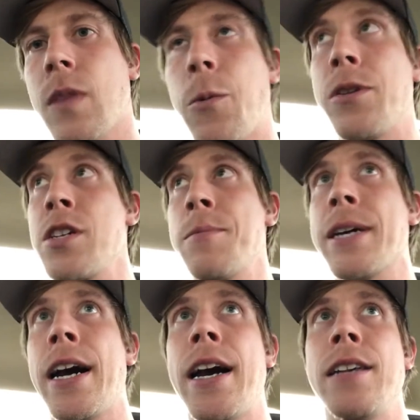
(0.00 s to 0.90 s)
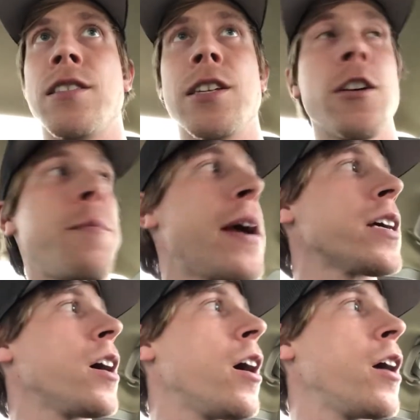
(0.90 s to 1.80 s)
What's up, guys? Still in my
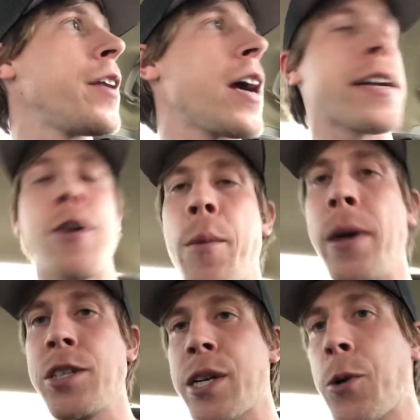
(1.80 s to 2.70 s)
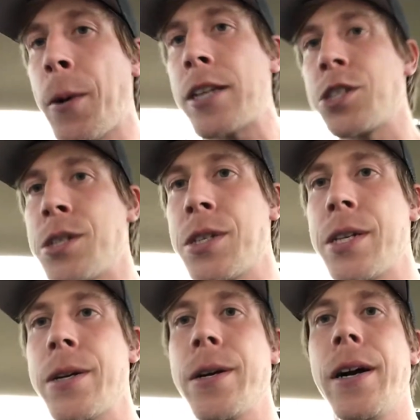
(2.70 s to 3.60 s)
car, knocking out a bunch of questions
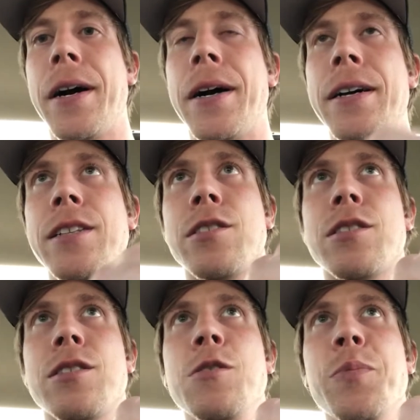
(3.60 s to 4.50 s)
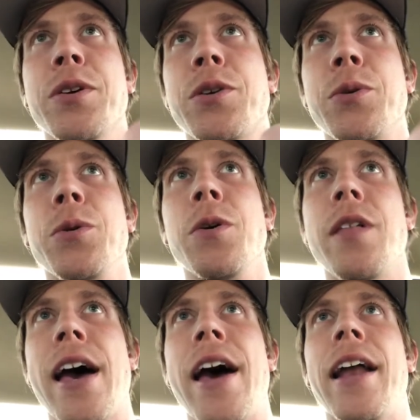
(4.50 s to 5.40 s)
here. It's super cool
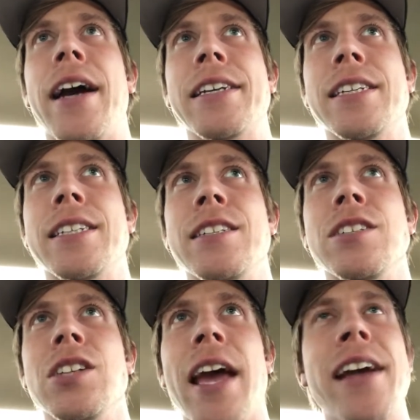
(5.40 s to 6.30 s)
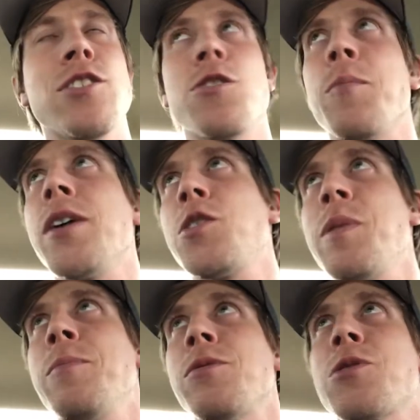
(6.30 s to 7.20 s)
that I can answer a bunch of
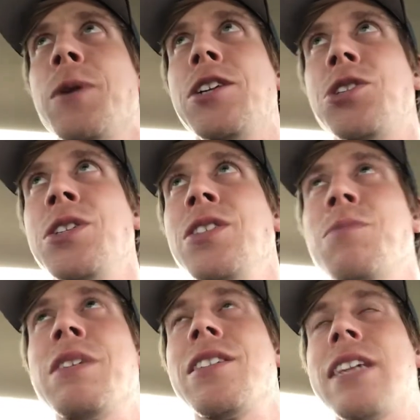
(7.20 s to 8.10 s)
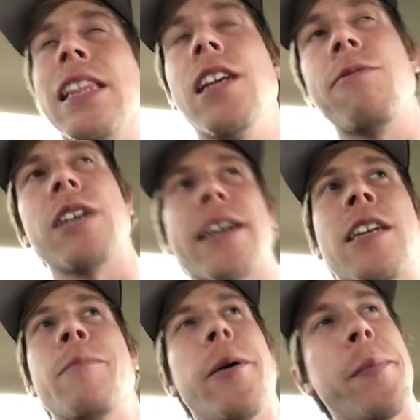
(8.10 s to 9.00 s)
people's questions because I love
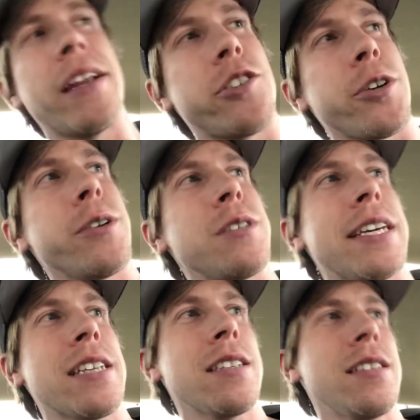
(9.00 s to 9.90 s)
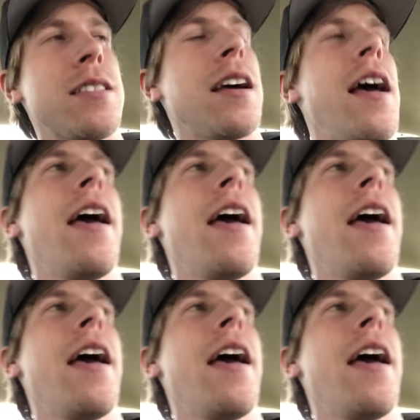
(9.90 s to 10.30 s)
talking about pet turtles like this.